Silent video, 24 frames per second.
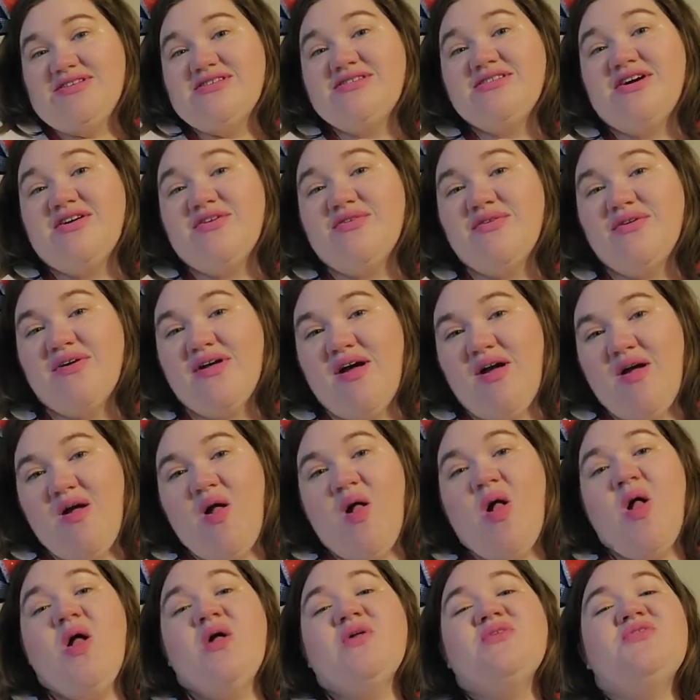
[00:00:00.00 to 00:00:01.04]
So
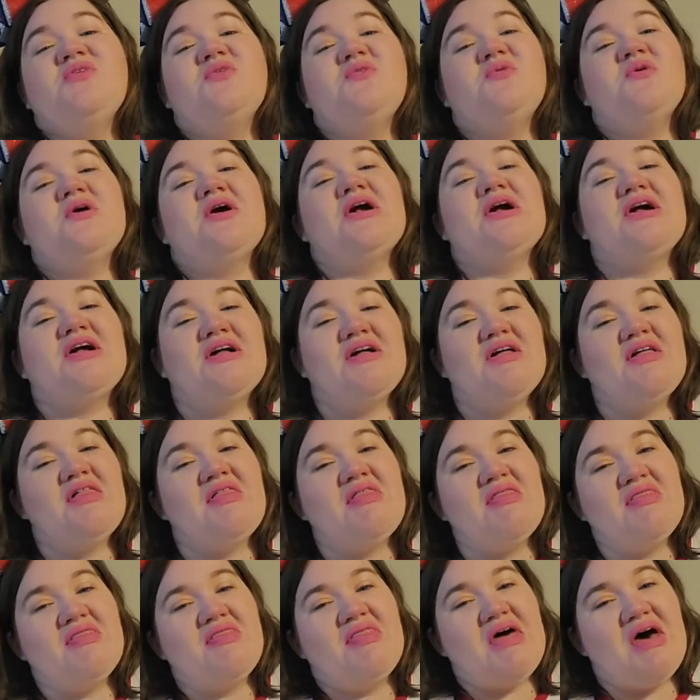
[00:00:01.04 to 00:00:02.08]
don't worry,
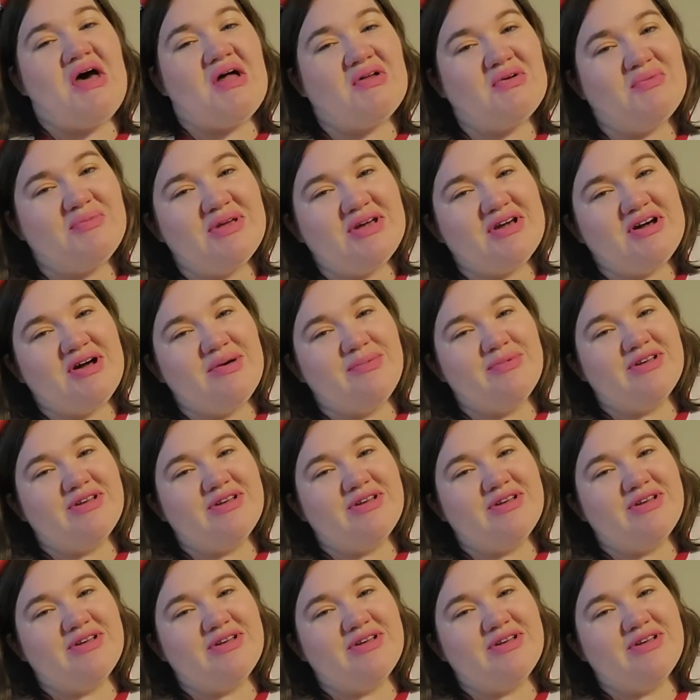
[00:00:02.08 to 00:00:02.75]
that'll be coming